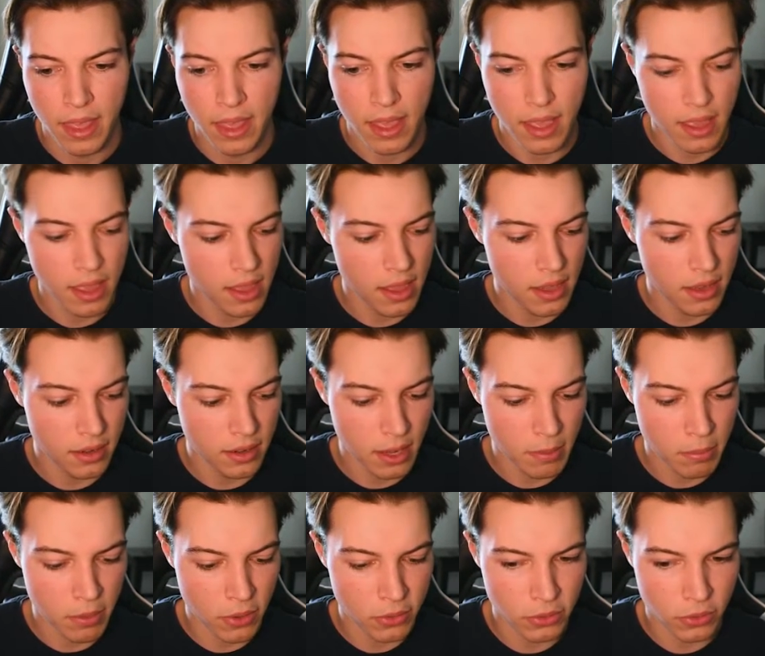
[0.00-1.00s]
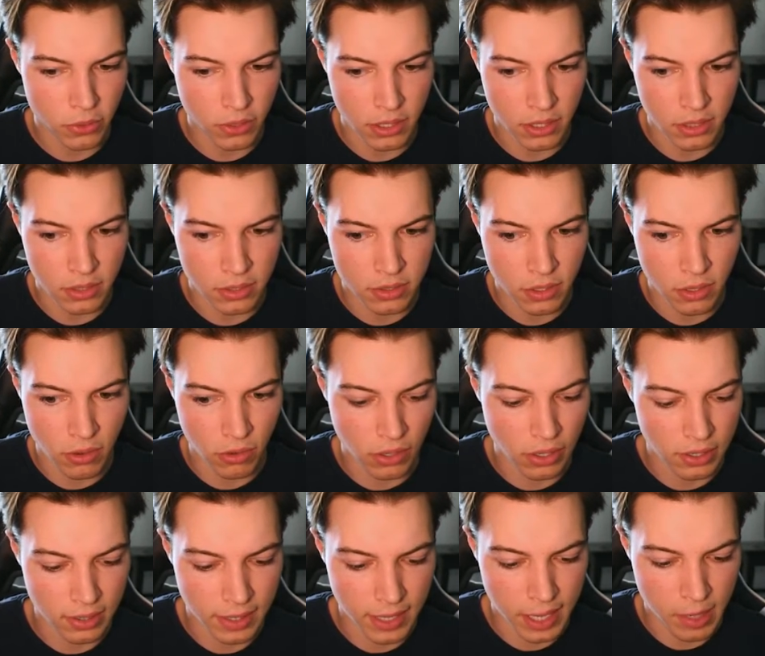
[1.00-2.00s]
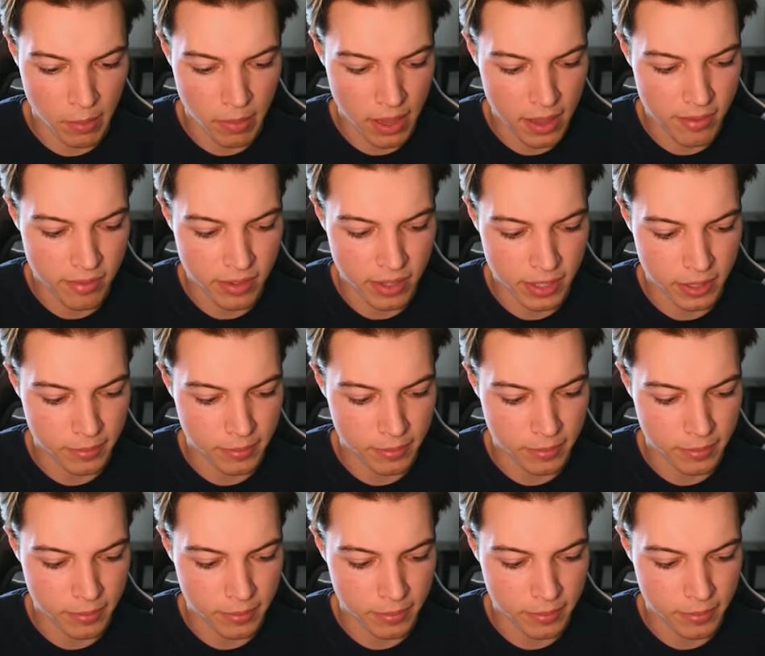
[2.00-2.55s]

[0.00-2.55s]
And I'm also going to install ClamAV.